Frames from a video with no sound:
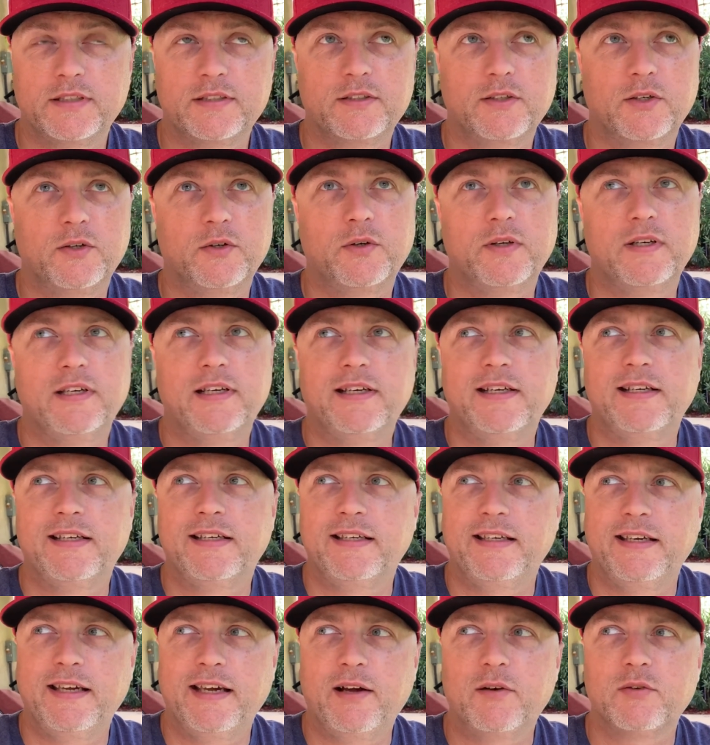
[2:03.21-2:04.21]
So
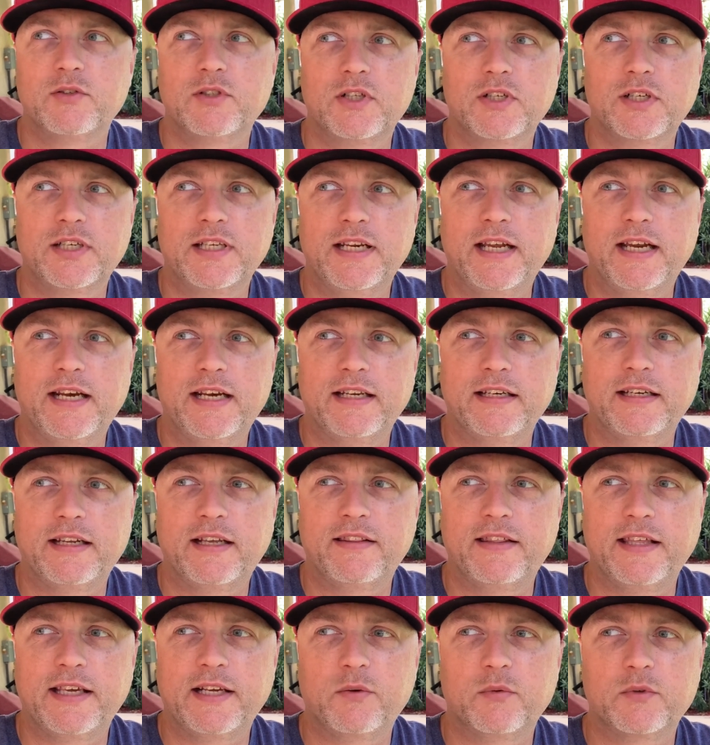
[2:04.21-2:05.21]
yeah, I was looking at it, and I
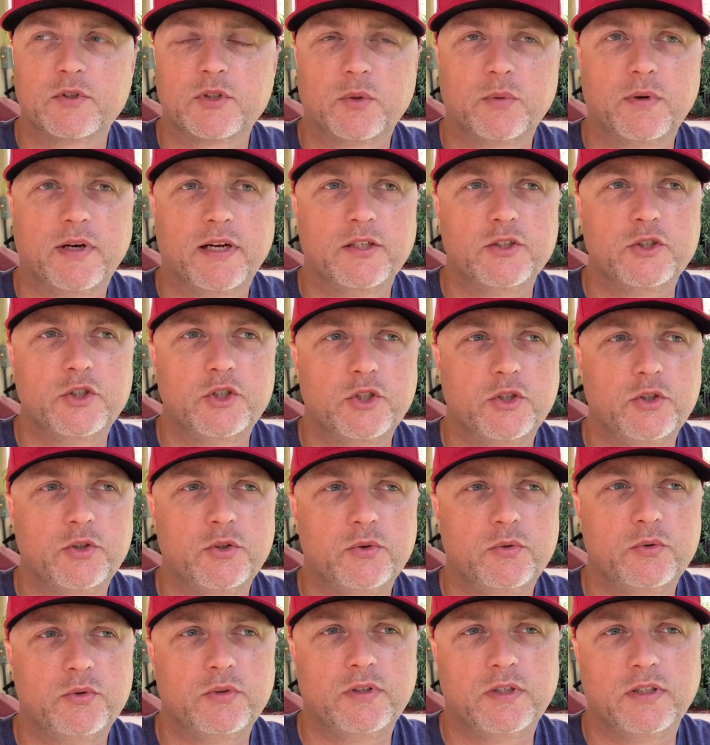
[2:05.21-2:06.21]
think it was around
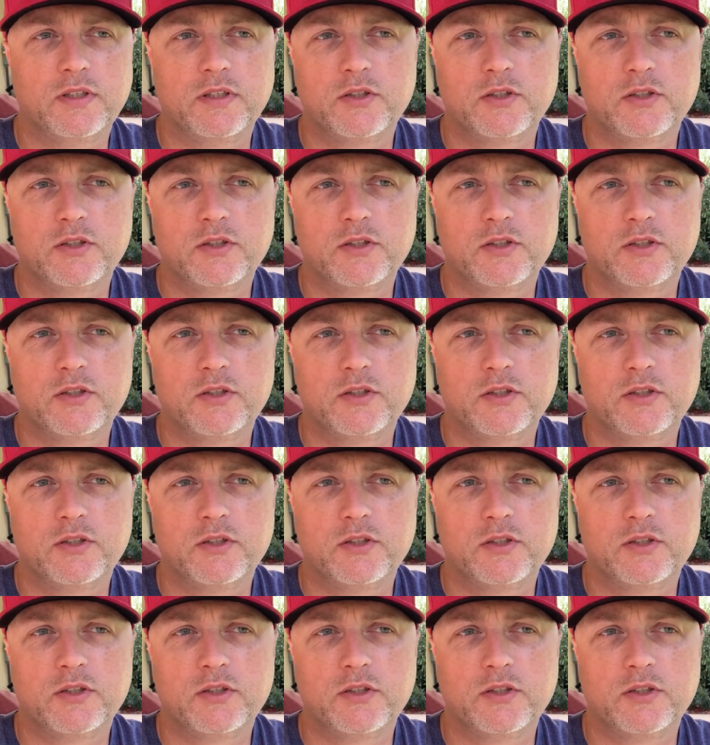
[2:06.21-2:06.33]
June